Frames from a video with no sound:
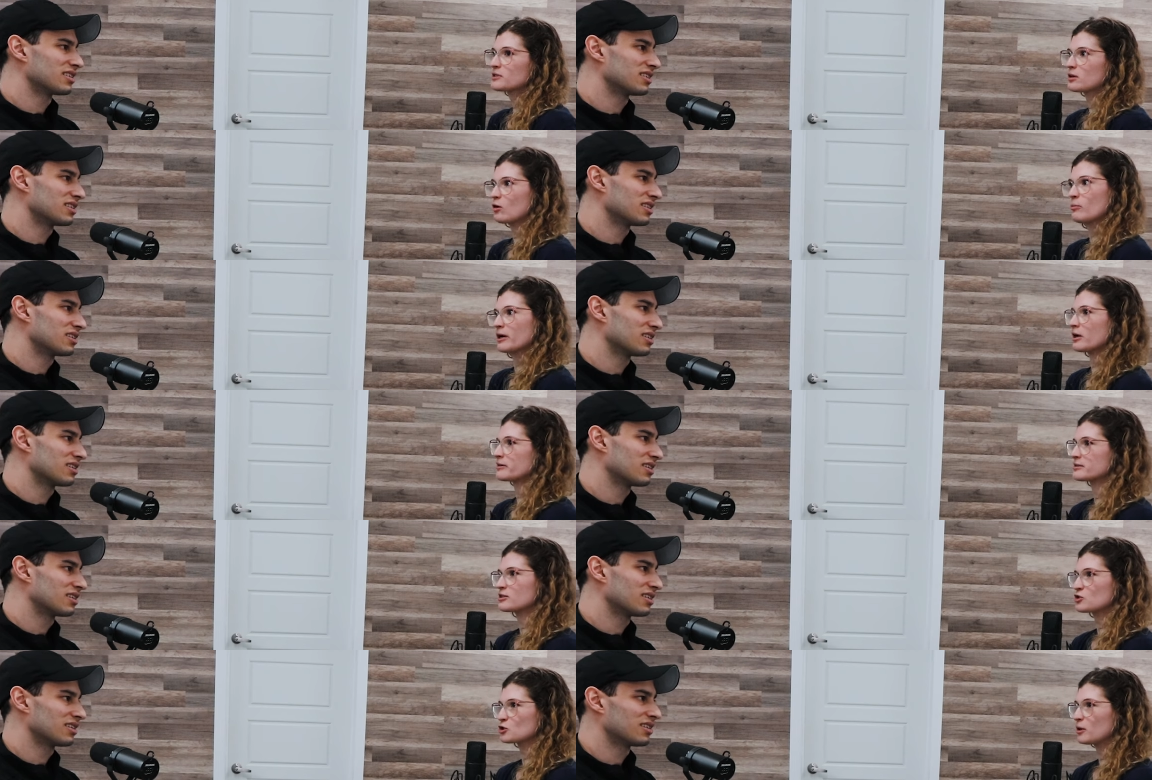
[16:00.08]
Speaker 1: was like, oh my God, this
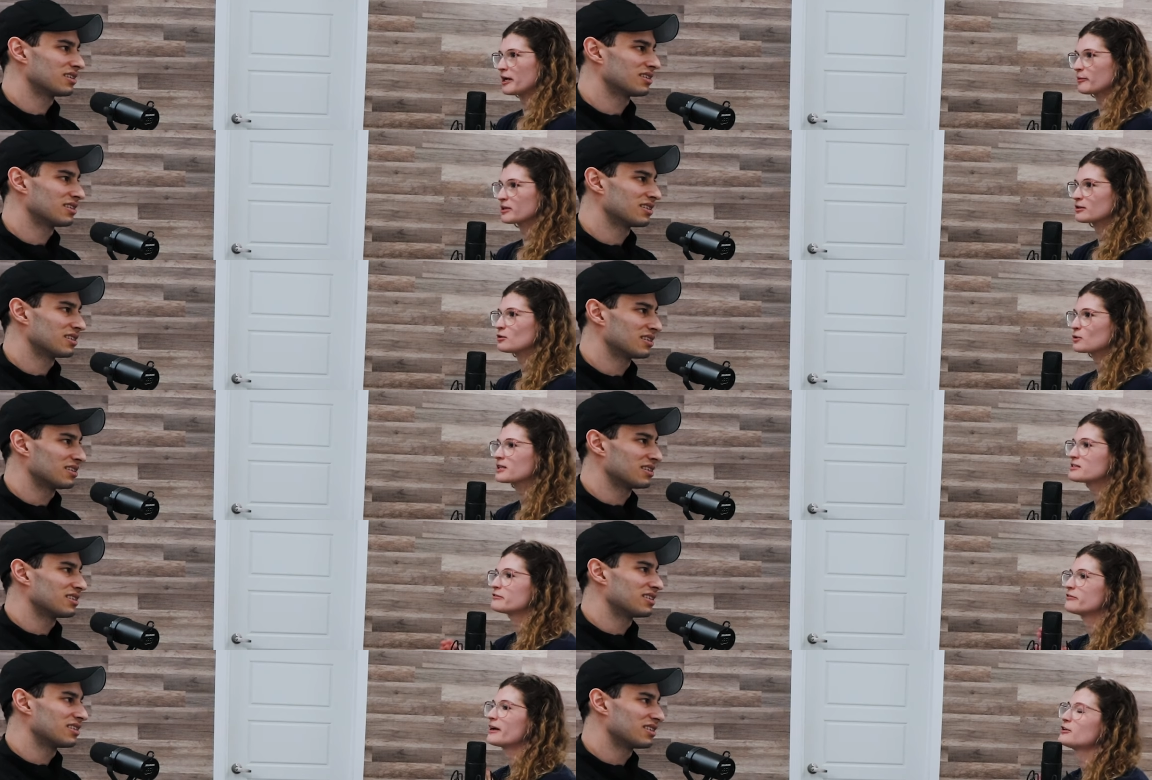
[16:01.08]
is too high. I'm like, no, it's
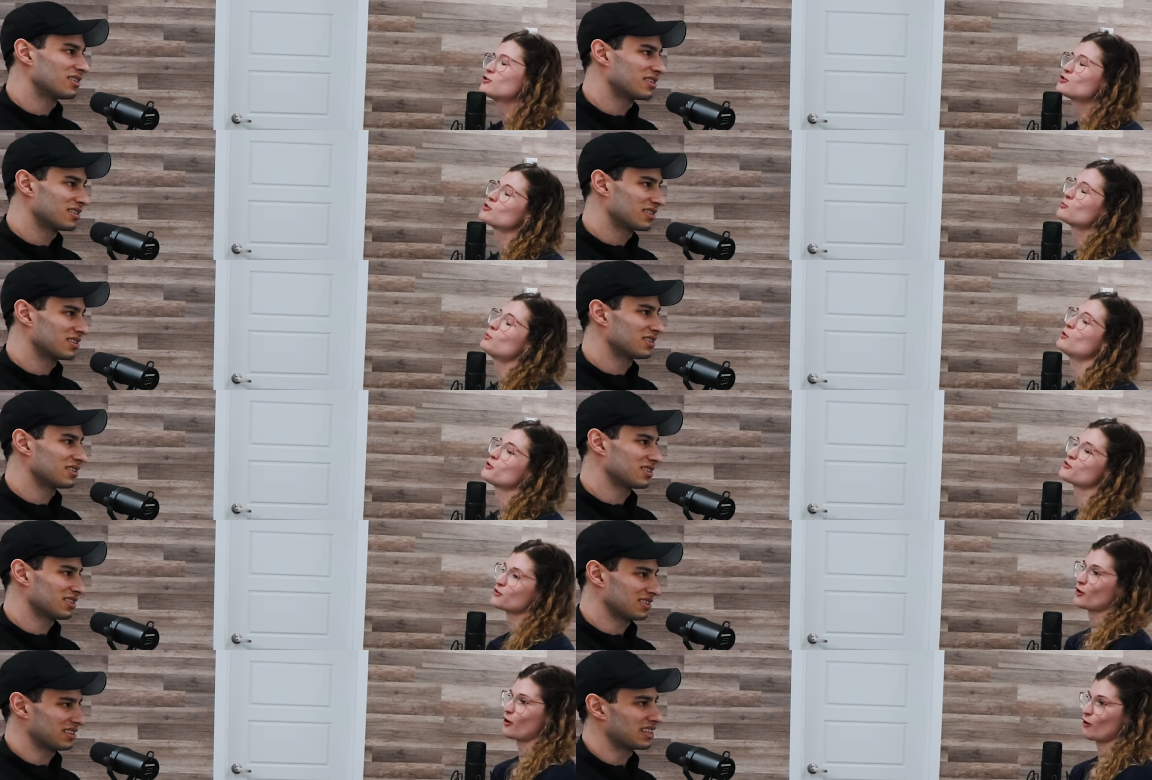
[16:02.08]
vegetables
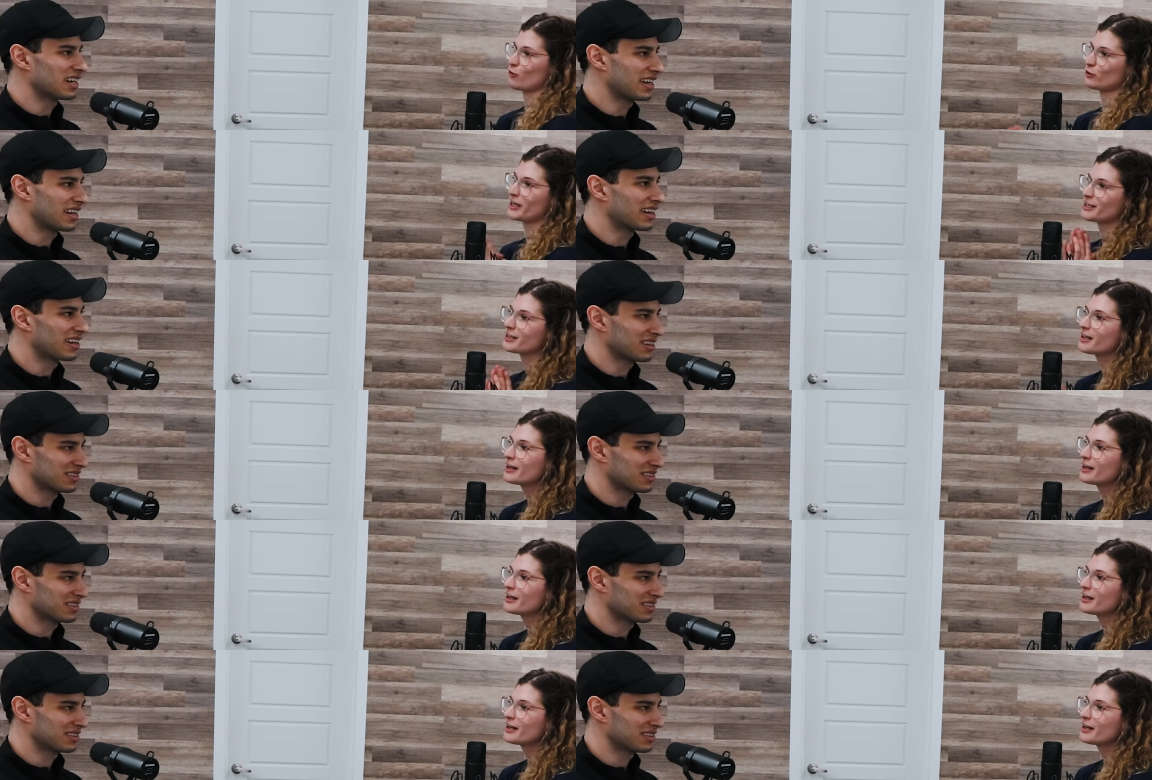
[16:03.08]
though. Yeah, like, yeah.